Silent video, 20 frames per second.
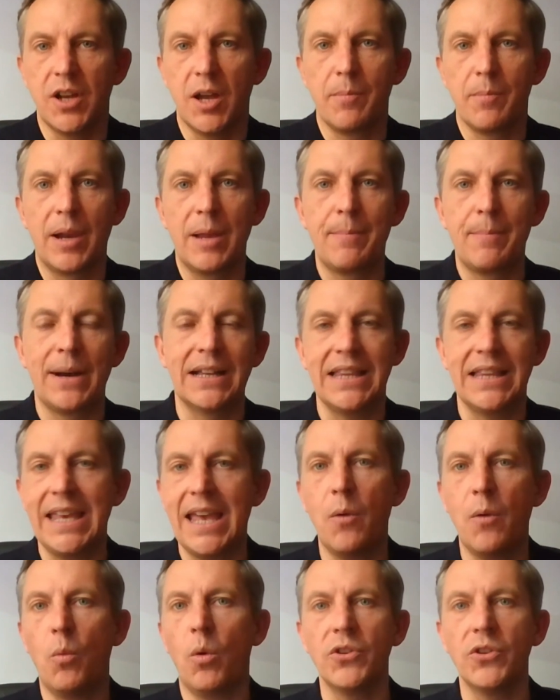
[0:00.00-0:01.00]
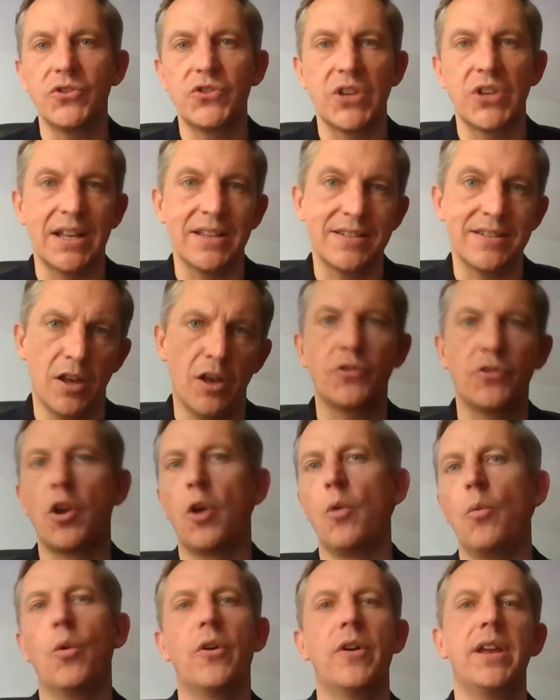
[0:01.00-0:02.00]
United play badly, get one chance, that
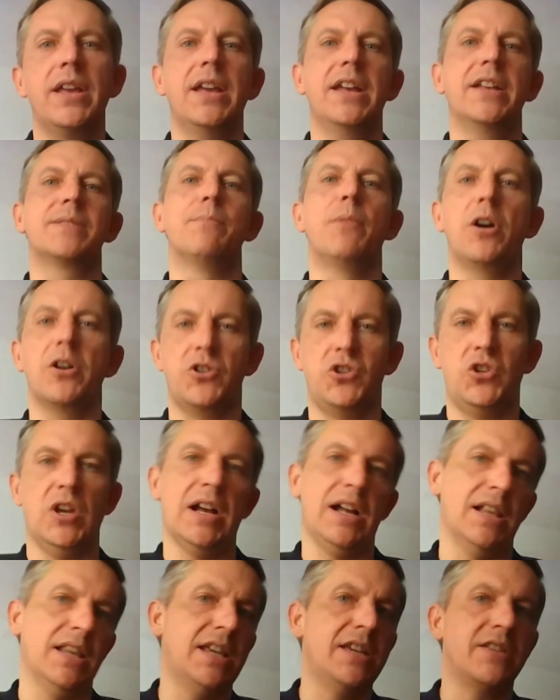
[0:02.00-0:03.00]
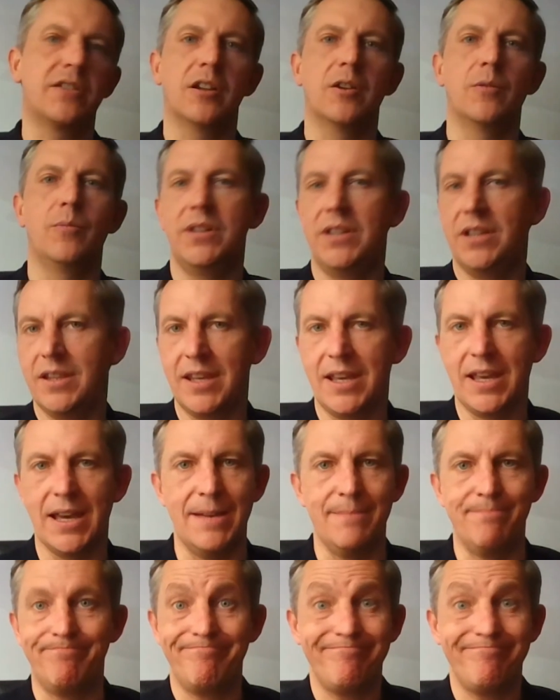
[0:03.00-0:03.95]
don't worry, it's Martial. He's going to win you the game.